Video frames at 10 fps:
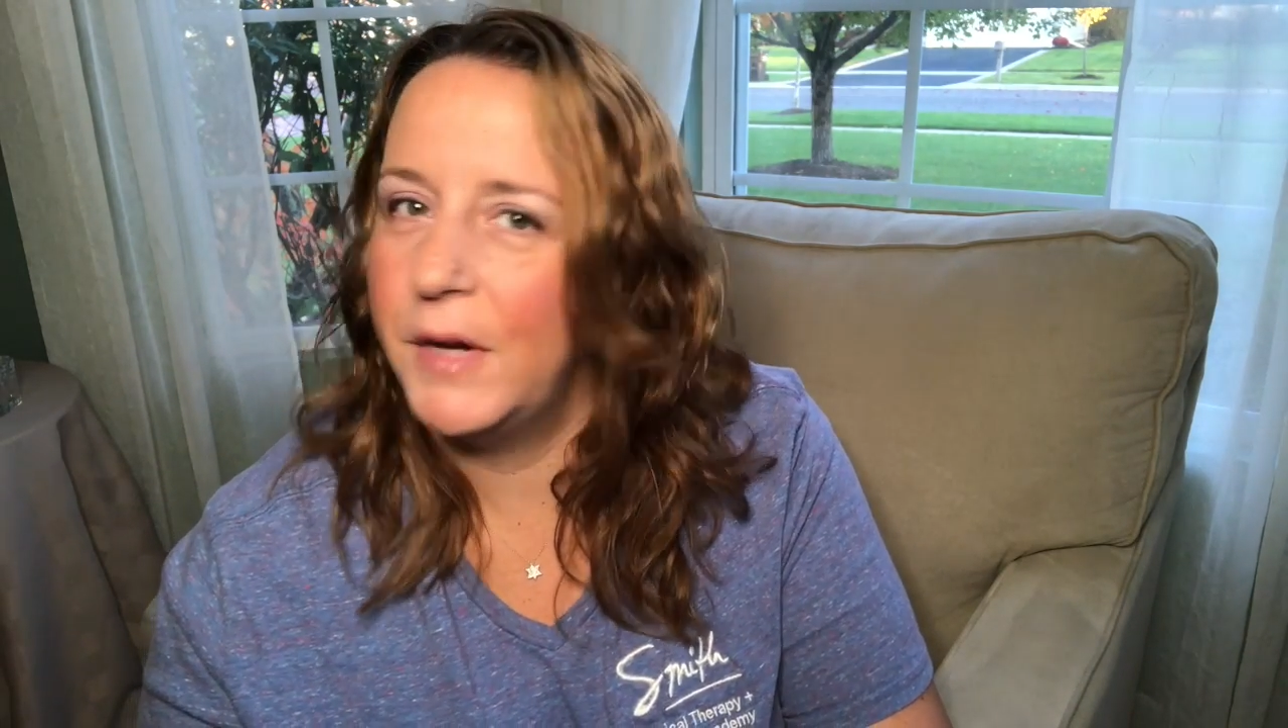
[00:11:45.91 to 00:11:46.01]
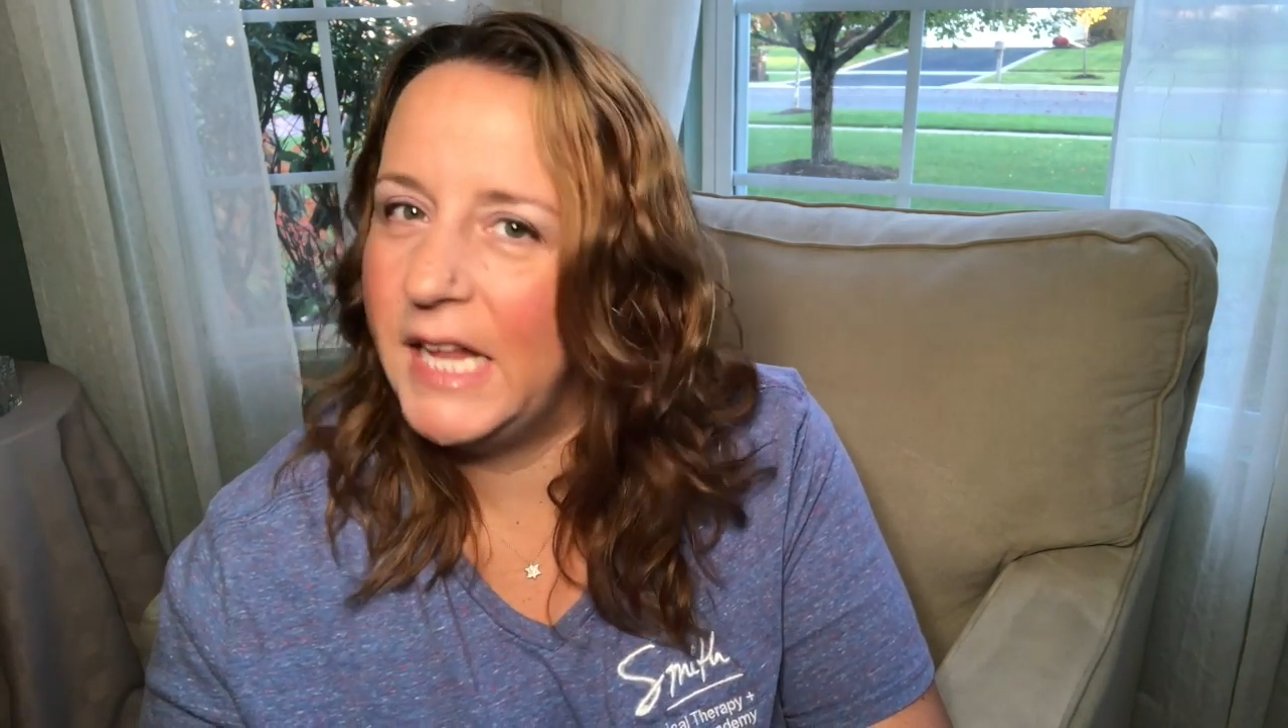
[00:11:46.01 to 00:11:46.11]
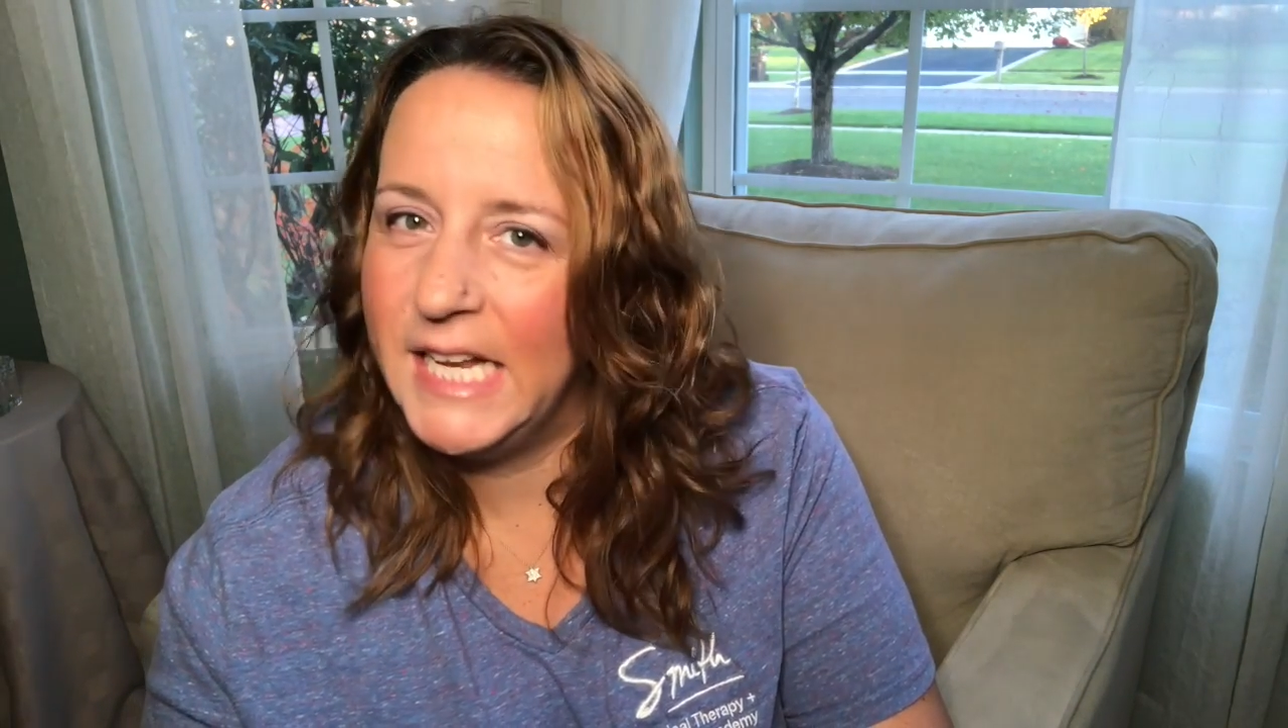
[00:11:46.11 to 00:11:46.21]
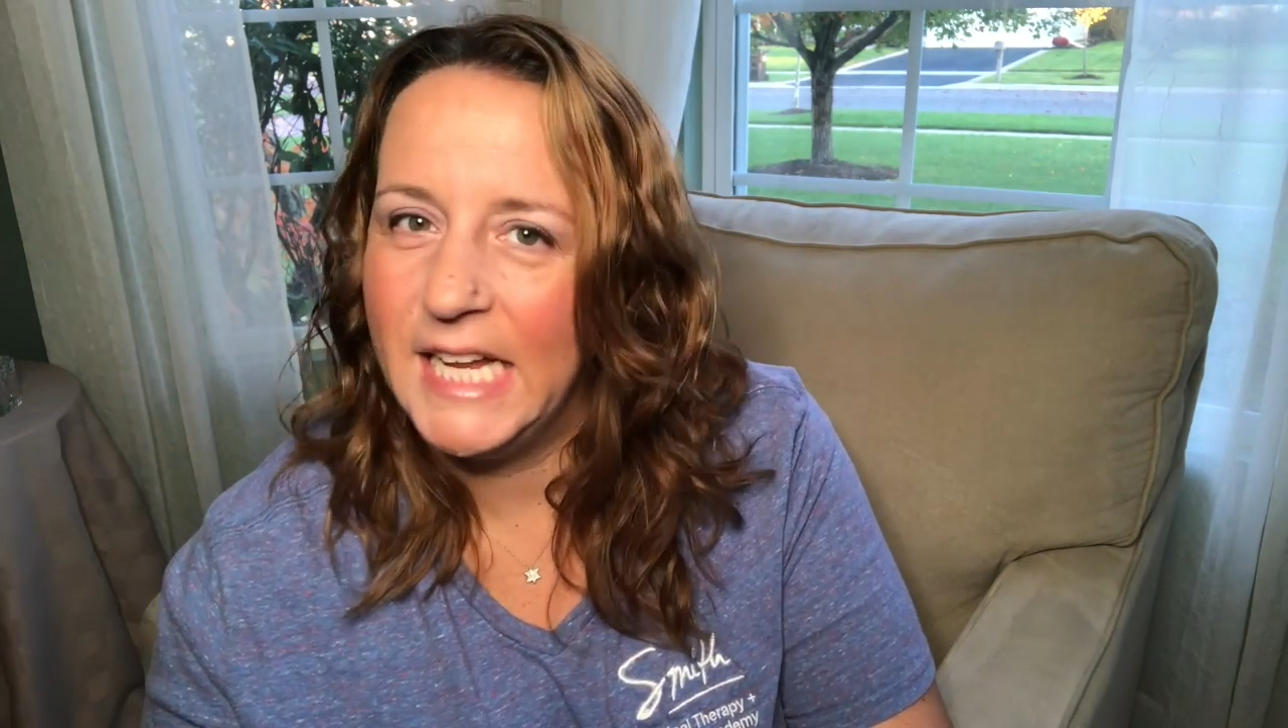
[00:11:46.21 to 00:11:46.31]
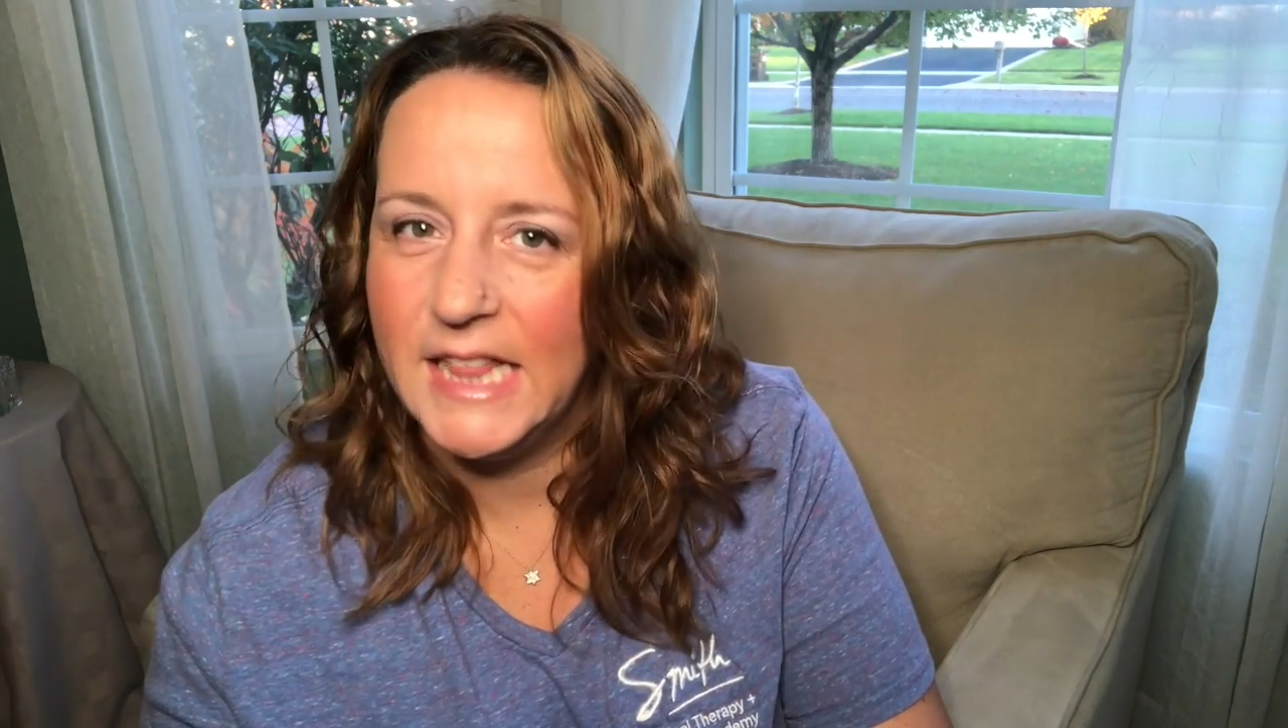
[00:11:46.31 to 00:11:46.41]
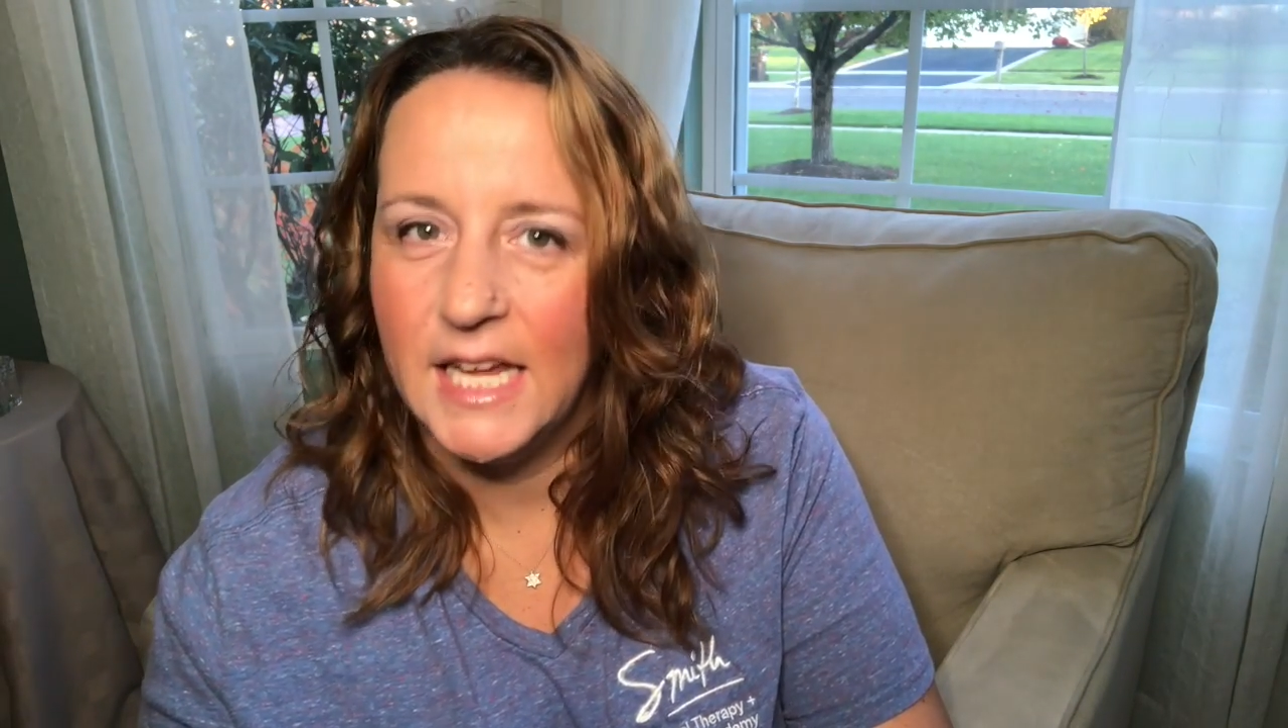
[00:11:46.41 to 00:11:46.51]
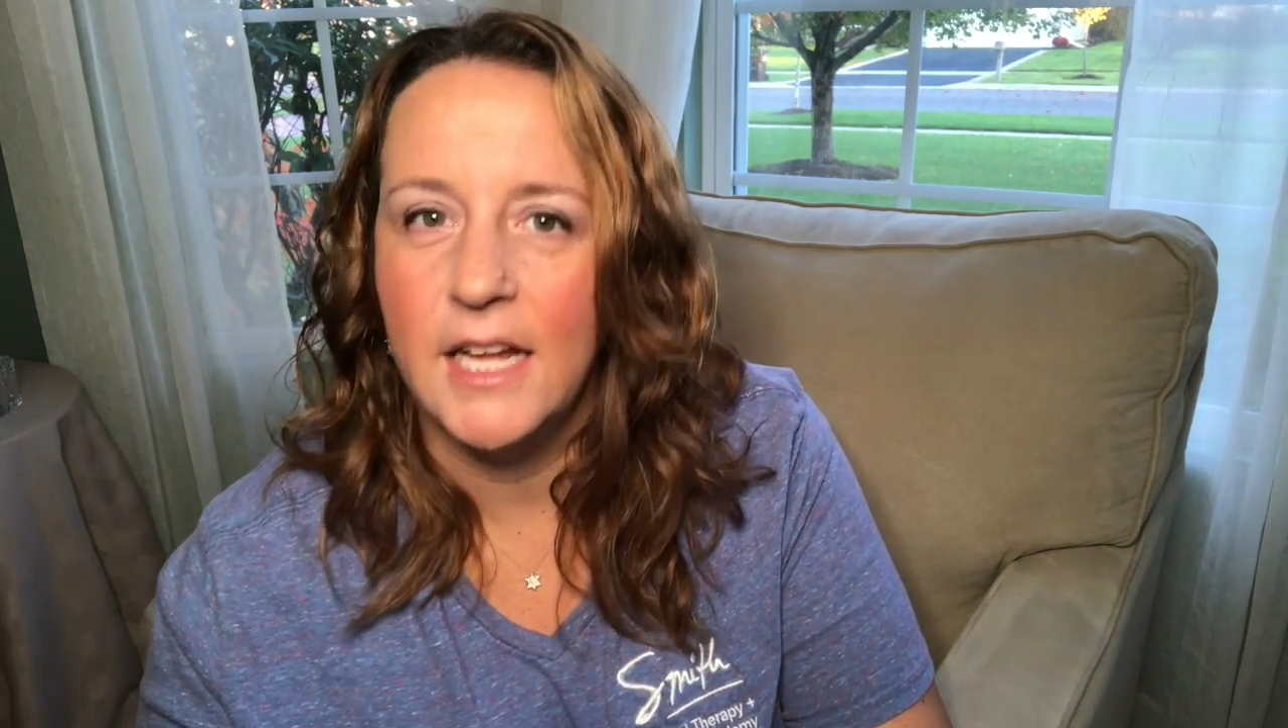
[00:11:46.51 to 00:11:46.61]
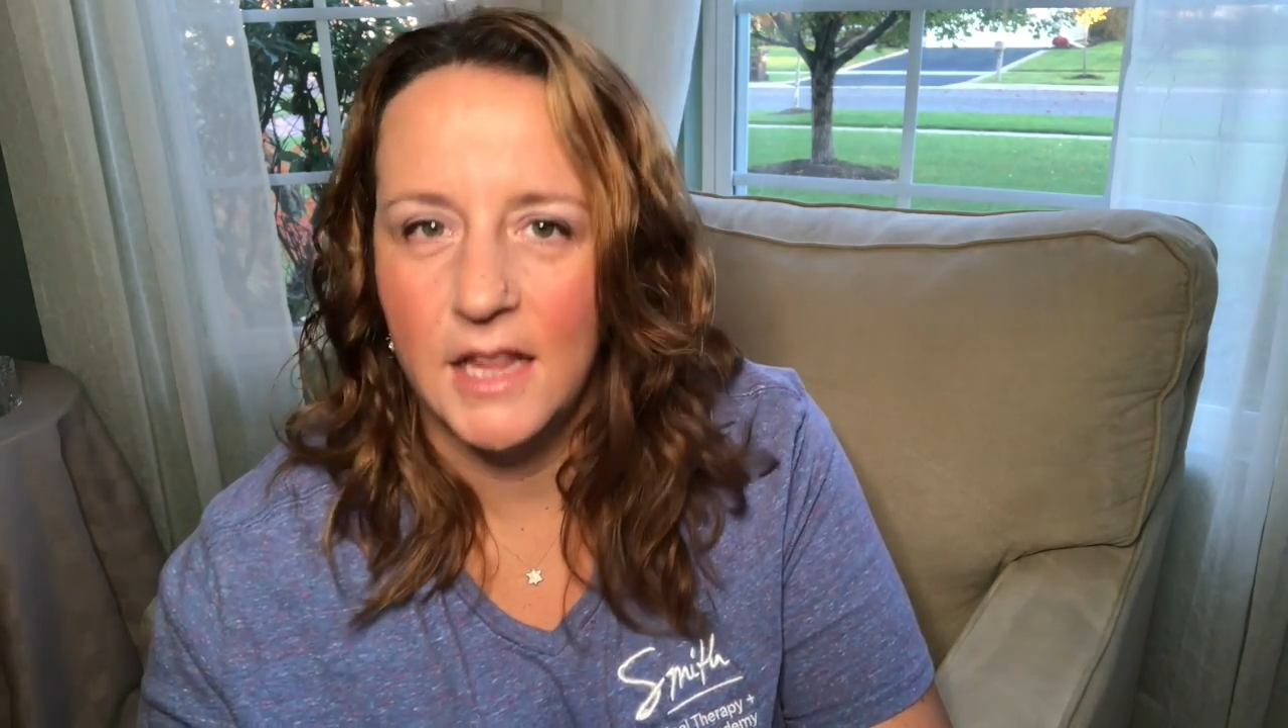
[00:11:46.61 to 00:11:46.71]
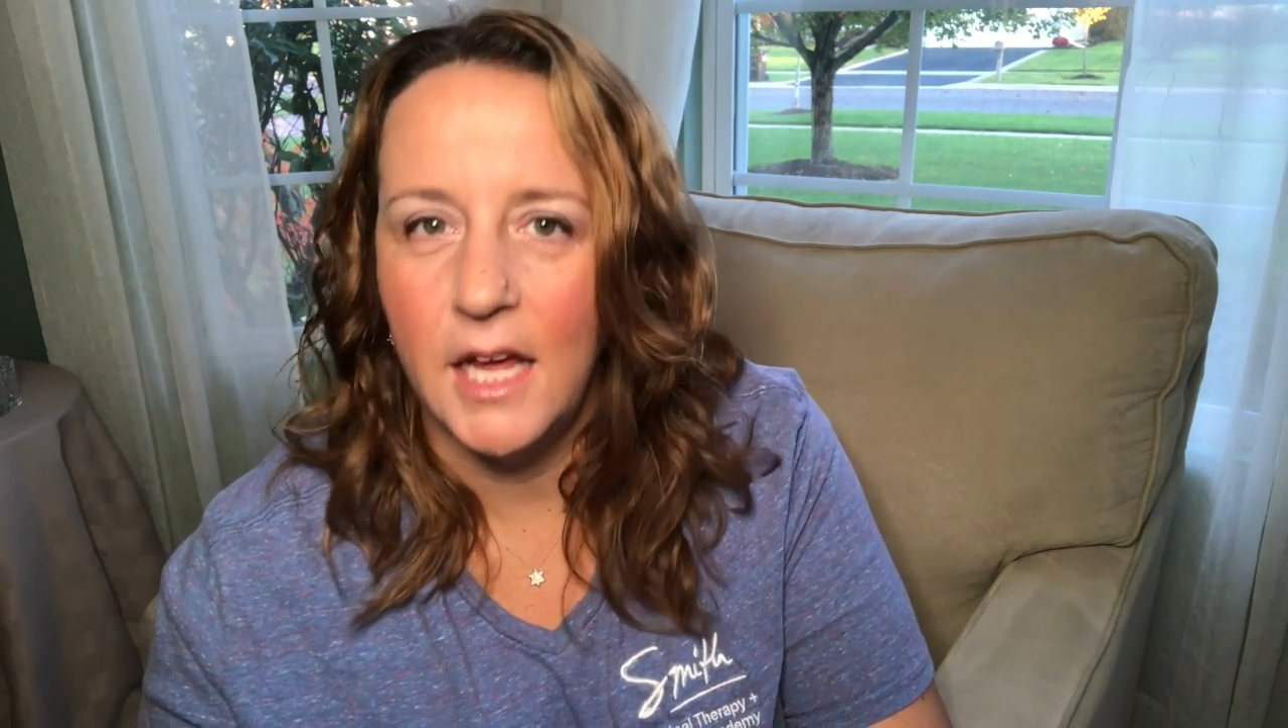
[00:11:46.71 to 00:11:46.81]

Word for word: really neat thing